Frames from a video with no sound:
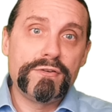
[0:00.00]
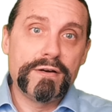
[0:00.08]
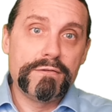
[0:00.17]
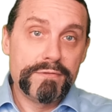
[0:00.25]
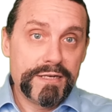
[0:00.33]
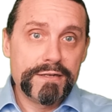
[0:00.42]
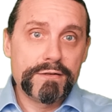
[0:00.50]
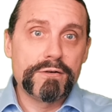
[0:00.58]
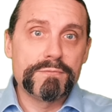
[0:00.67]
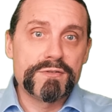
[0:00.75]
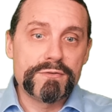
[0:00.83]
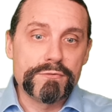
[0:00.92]
when it
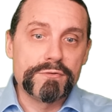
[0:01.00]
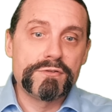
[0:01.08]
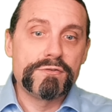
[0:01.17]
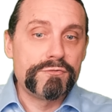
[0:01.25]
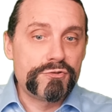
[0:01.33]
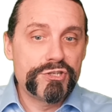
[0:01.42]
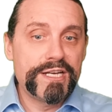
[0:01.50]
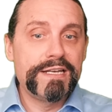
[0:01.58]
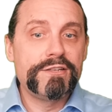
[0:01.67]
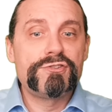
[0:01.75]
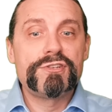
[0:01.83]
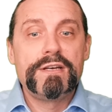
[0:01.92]
comes to
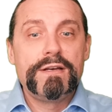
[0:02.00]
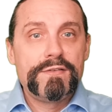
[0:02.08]
change.